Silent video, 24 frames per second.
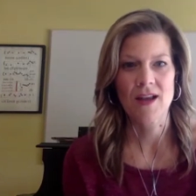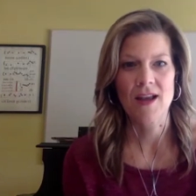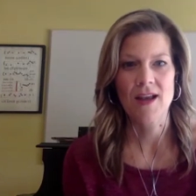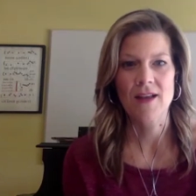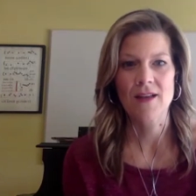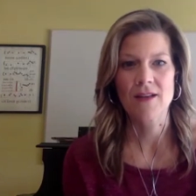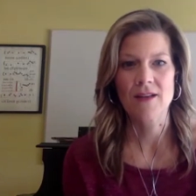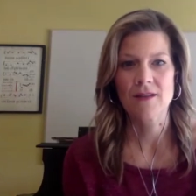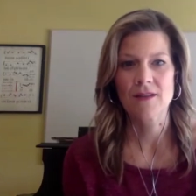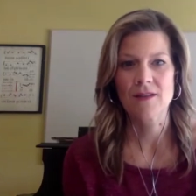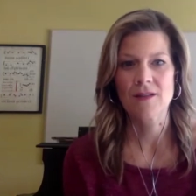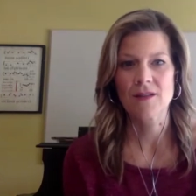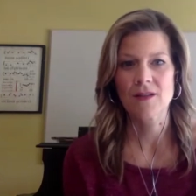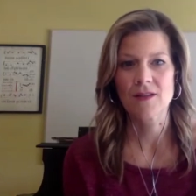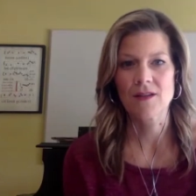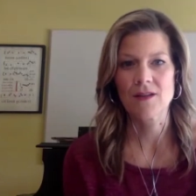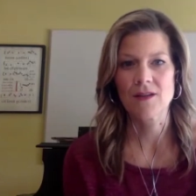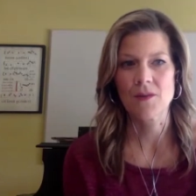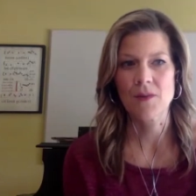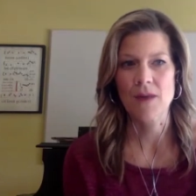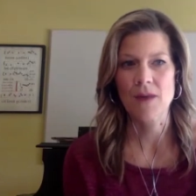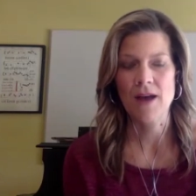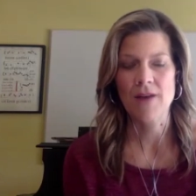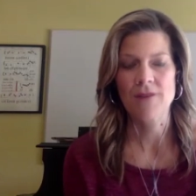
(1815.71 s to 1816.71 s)
and
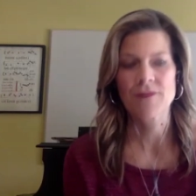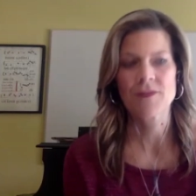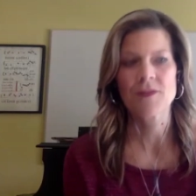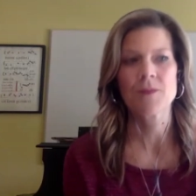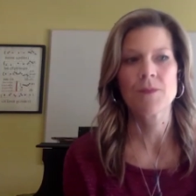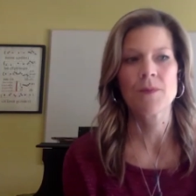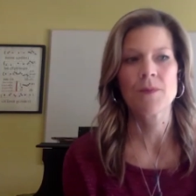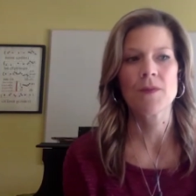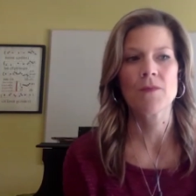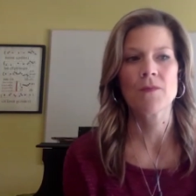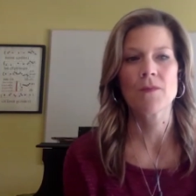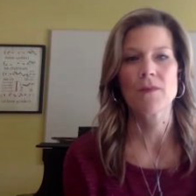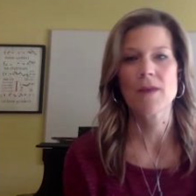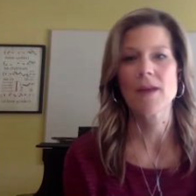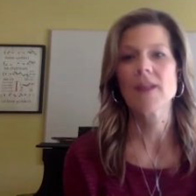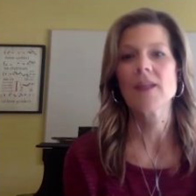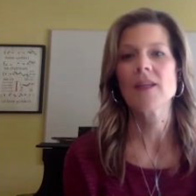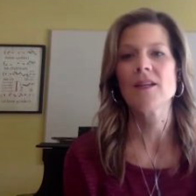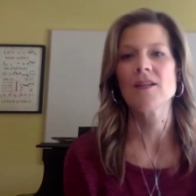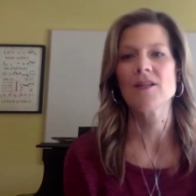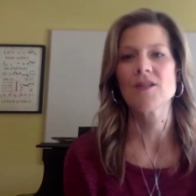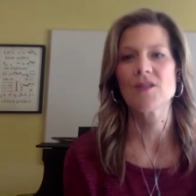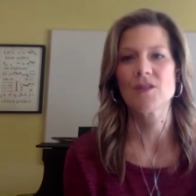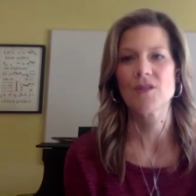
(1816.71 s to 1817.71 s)
you have to be
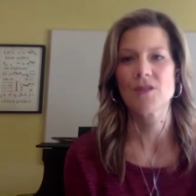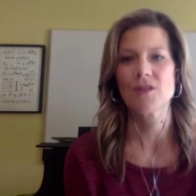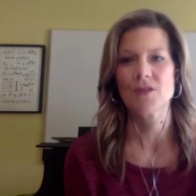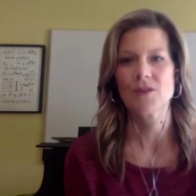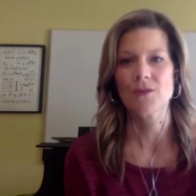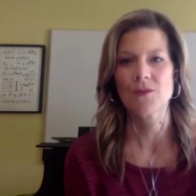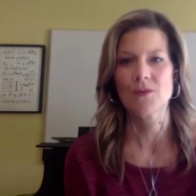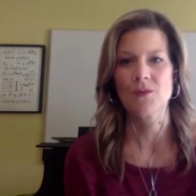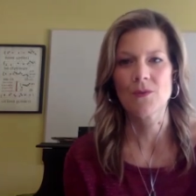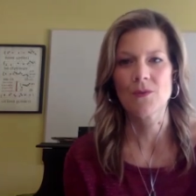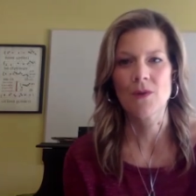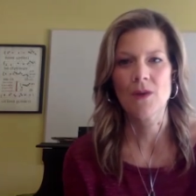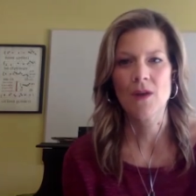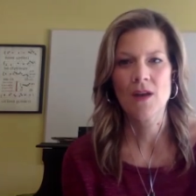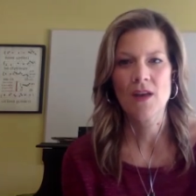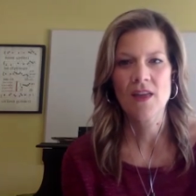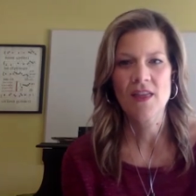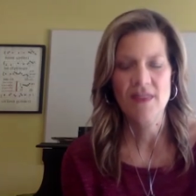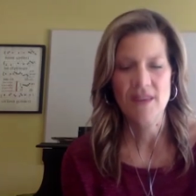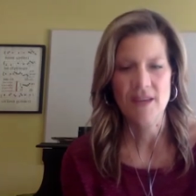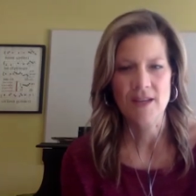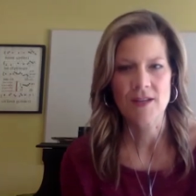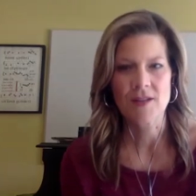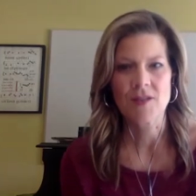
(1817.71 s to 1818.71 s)
ready to do
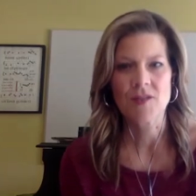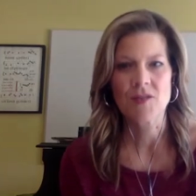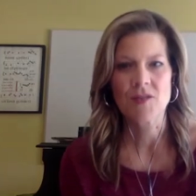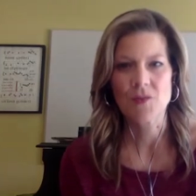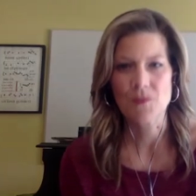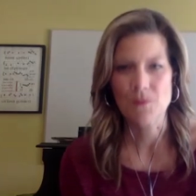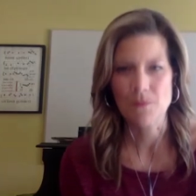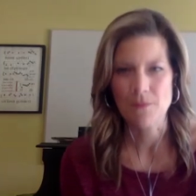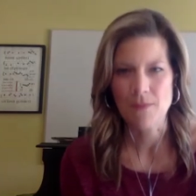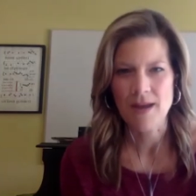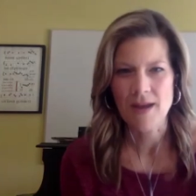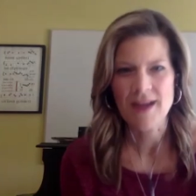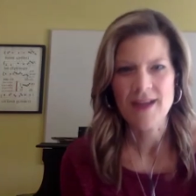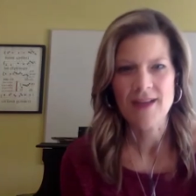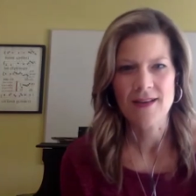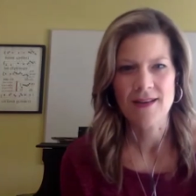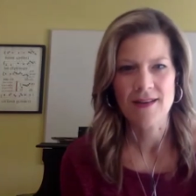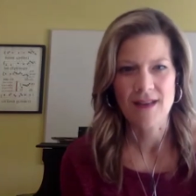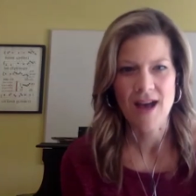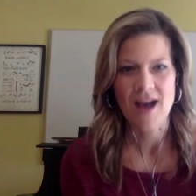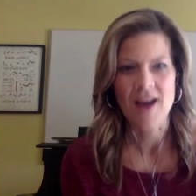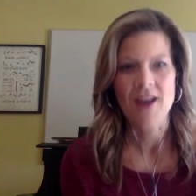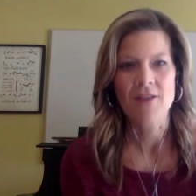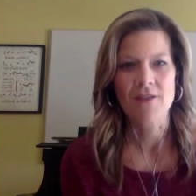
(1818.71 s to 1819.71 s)
things you might
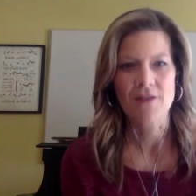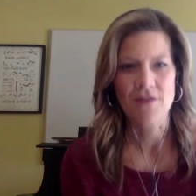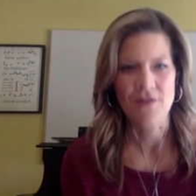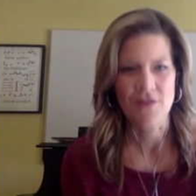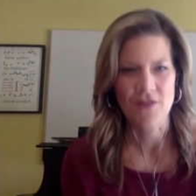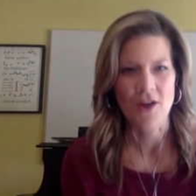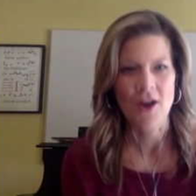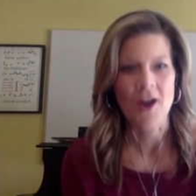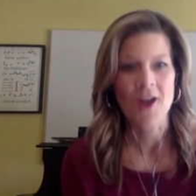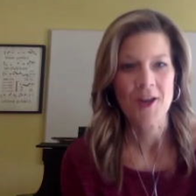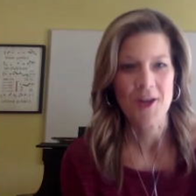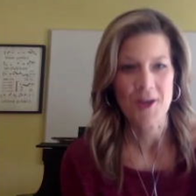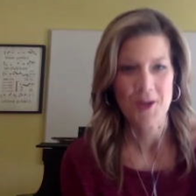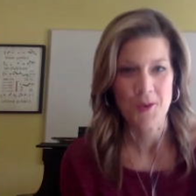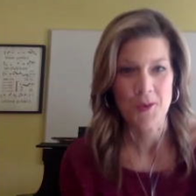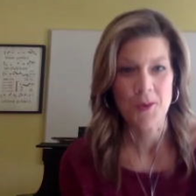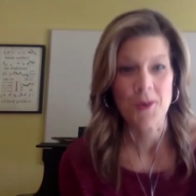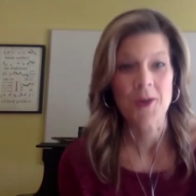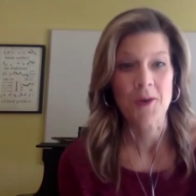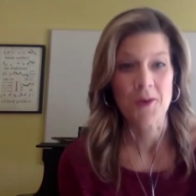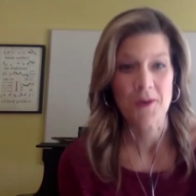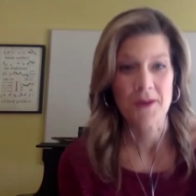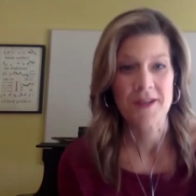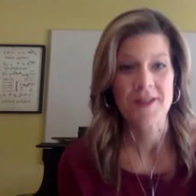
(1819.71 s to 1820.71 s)
not have thought you
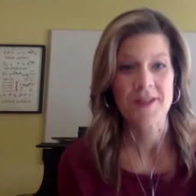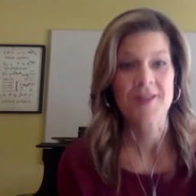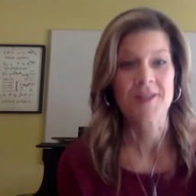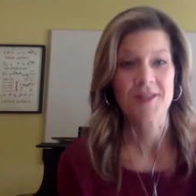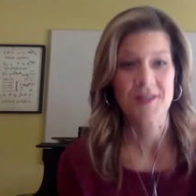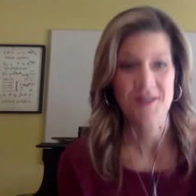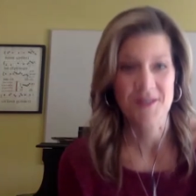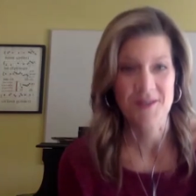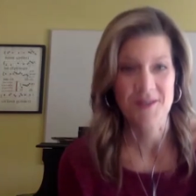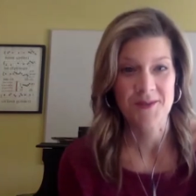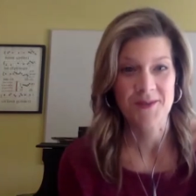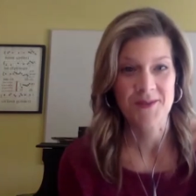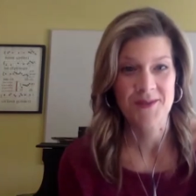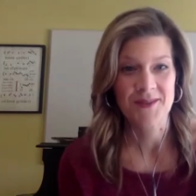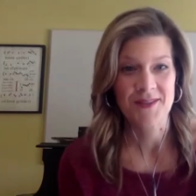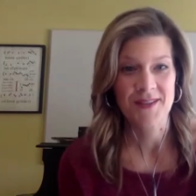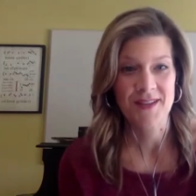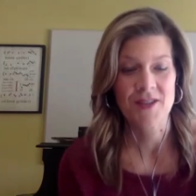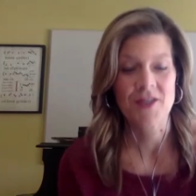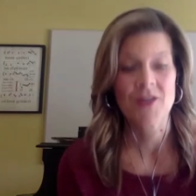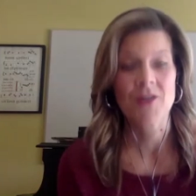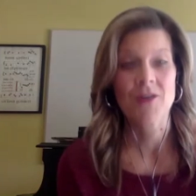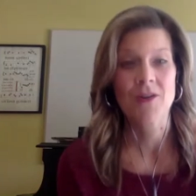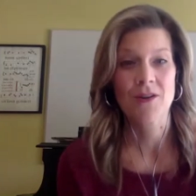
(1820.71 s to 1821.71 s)
were going to do
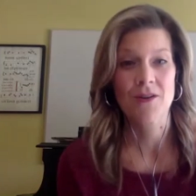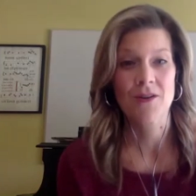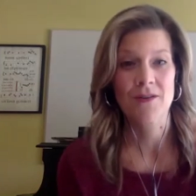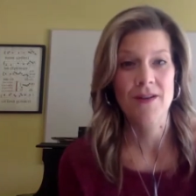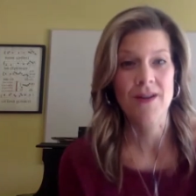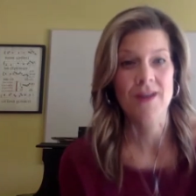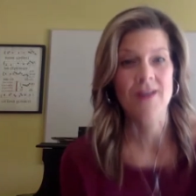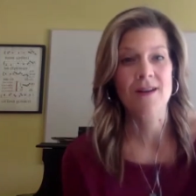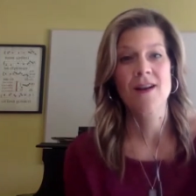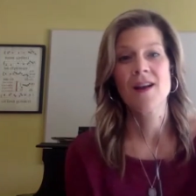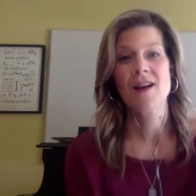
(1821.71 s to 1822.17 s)
in your career.